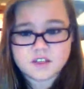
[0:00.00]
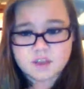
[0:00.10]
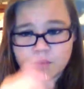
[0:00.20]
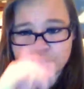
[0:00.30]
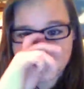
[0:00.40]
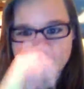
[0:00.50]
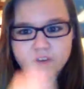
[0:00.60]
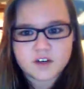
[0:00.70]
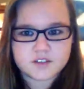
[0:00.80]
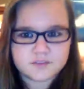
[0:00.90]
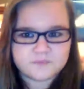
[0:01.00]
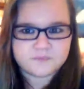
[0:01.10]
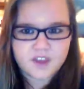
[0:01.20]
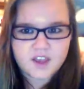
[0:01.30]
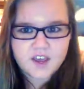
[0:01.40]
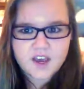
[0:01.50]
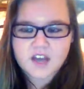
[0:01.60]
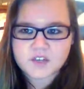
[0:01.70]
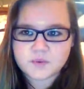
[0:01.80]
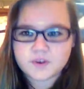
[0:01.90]
December 21st.
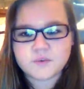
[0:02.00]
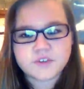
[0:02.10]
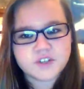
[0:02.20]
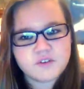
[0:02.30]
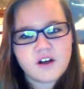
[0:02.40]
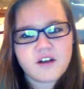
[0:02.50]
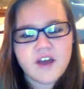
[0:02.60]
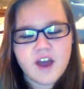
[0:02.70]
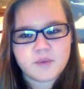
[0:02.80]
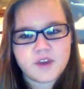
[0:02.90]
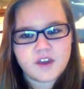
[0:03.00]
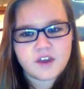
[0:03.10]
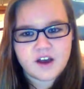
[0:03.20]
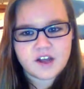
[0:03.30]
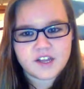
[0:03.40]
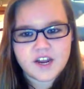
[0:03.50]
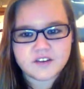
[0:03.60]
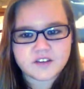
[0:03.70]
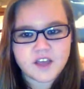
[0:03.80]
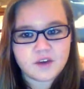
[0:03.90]
I just wanted to wish you all happy
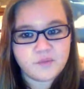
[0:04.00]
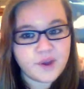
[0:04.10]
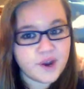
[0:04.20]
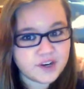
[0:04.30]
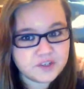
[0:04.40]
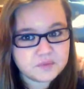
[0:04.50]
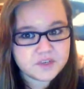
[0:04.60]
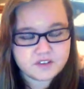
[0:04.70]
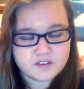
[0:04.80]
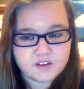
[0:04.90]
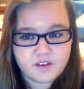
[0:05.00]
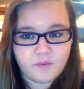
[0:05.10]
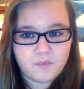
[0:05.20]
holidays and Merry Christmas.